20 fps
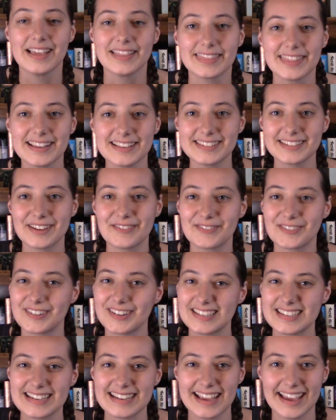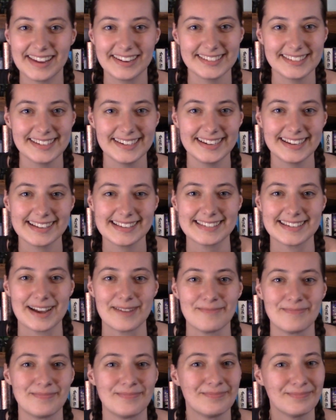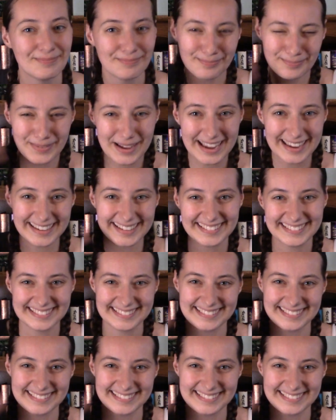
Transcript: Thanks again for watching, and I'll see you next time. Bye!